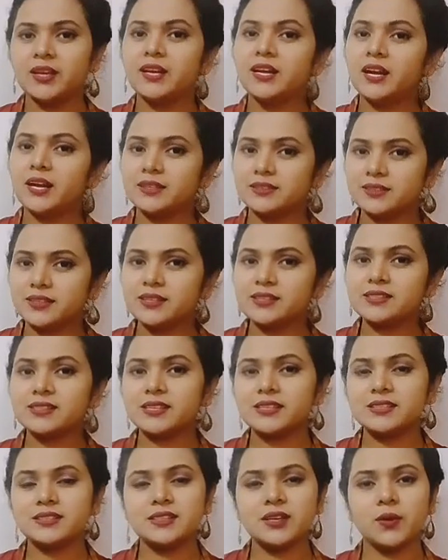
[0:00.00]
And this
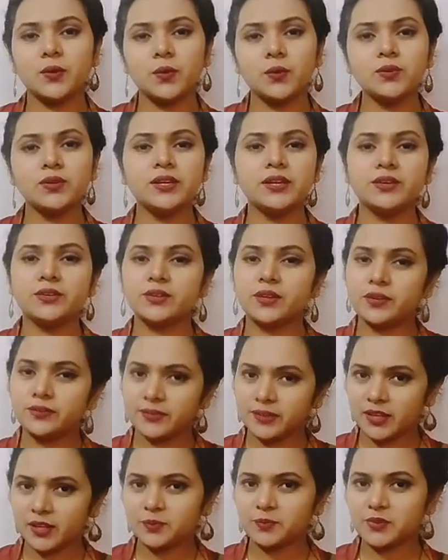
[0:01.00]
is the only
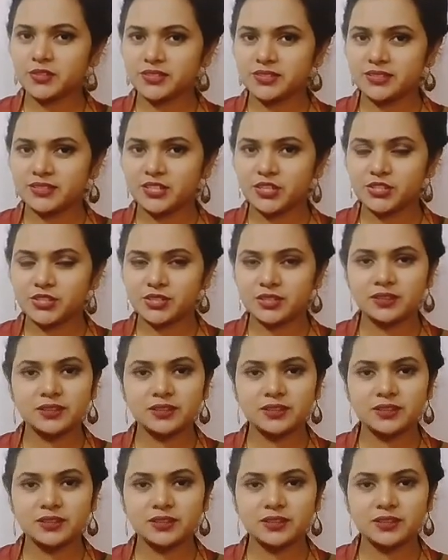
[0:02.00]
graphical presentation